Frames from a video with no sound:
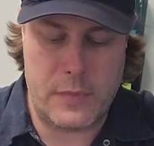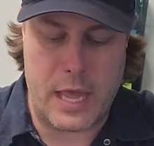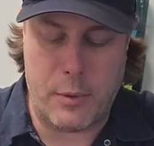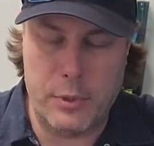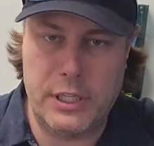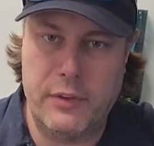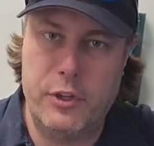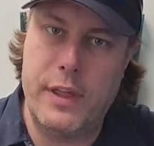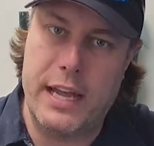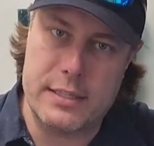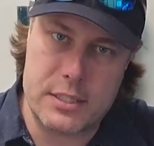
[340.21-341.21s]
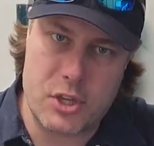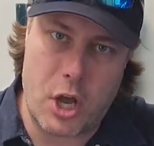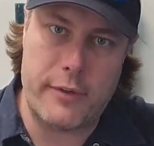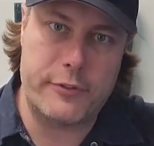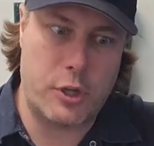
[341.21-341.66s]
That would give you that
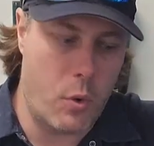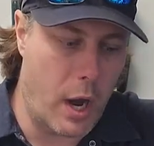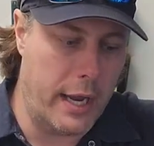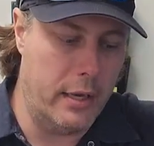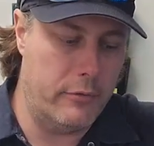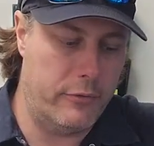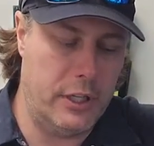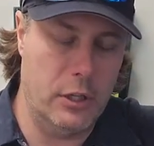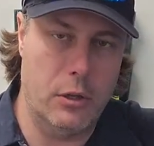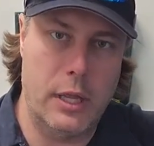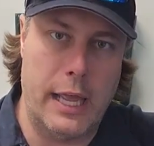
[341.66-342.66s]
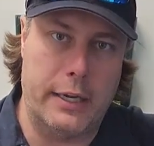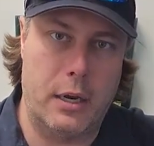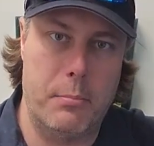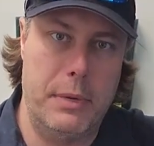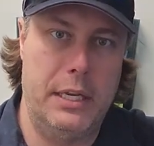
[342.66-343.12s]
soft, quiet feel
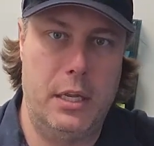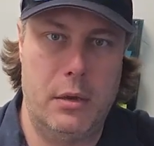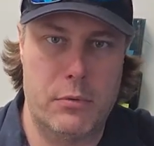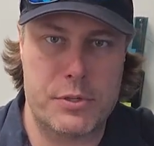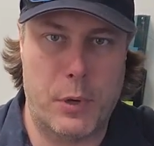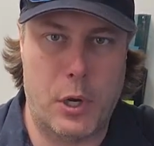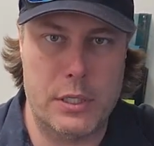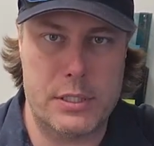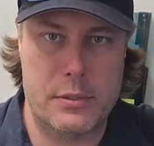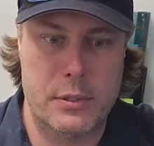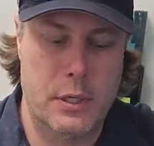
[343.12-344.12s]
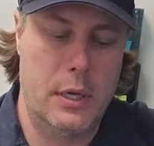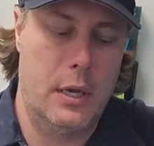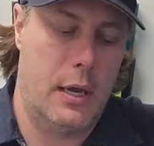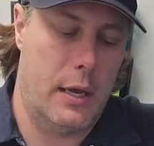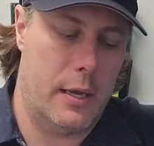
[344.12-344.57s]
and an immediate response.
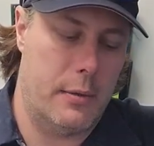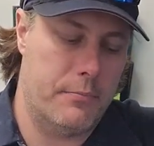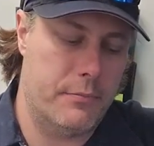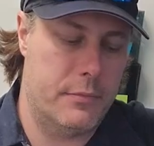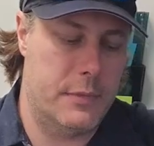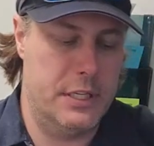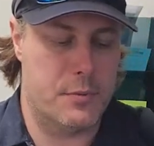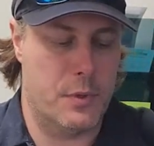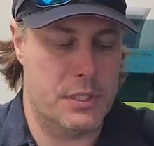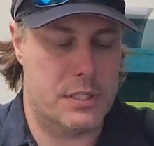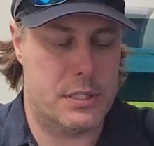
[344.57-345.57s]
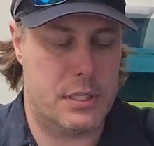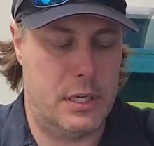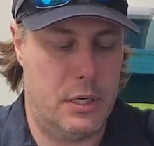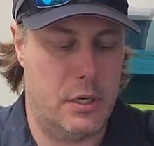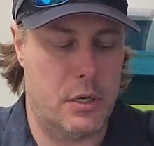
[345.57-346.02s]
These ones
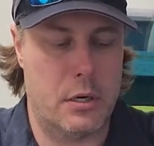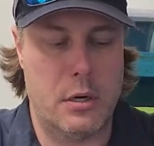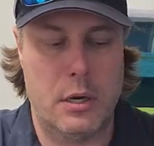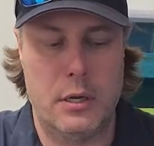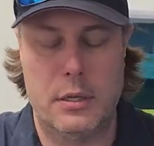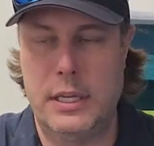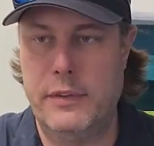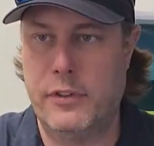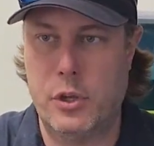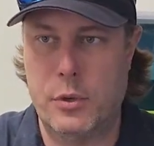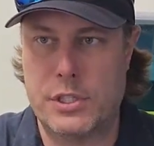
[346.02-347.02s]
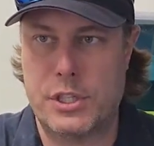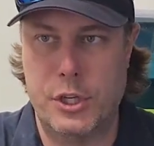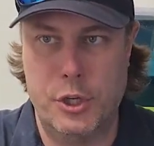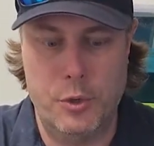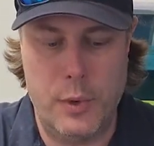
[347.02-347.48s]
here, even though
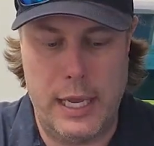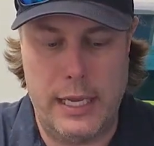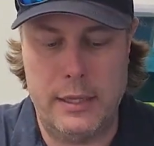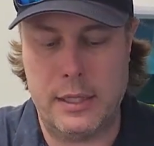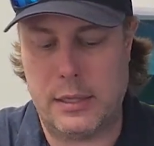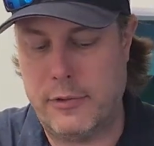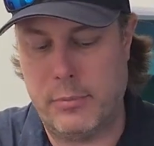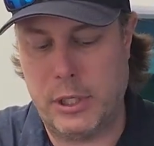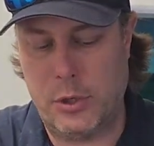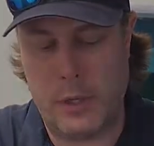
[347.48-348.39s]
it's the new way that they've been